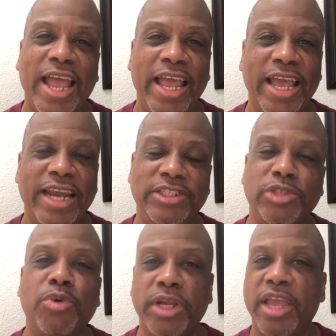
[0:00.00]
and
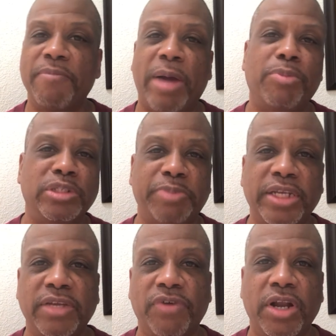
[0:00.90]
just want to give my
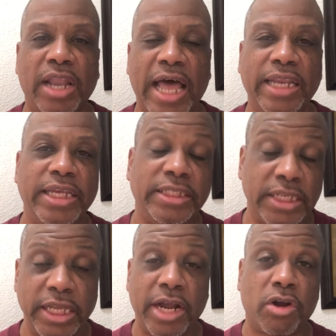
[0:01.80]
perspective on a lot of these,
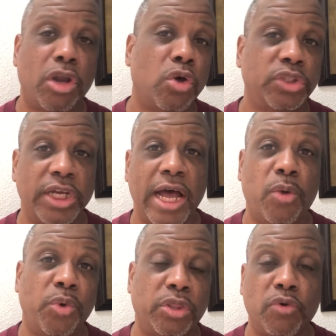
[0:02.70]
and then I'll close it
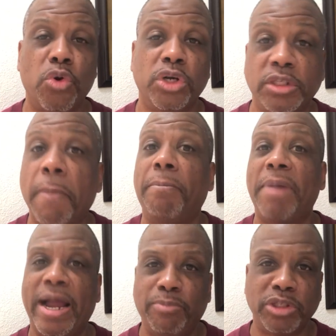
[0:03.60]
out with, of course,
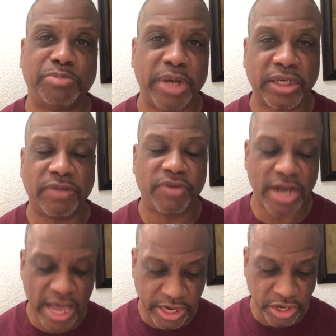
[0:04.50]
my perspective on
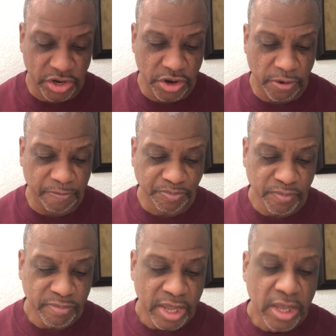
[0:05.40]
how do you know.
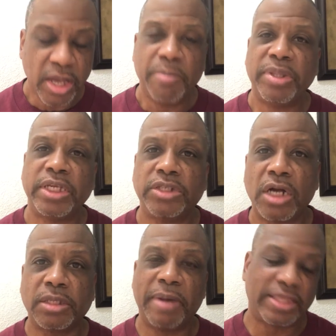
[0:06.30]
But they
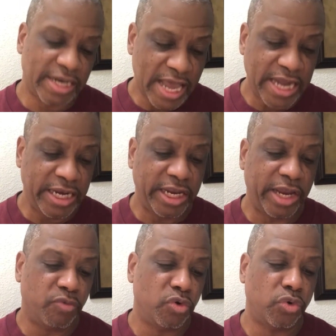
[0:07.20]
talked about the
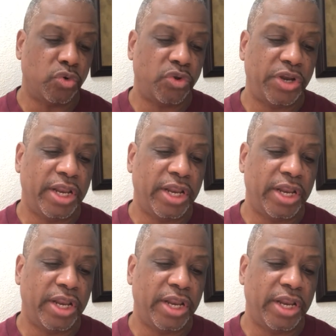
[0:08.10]
90-day rule.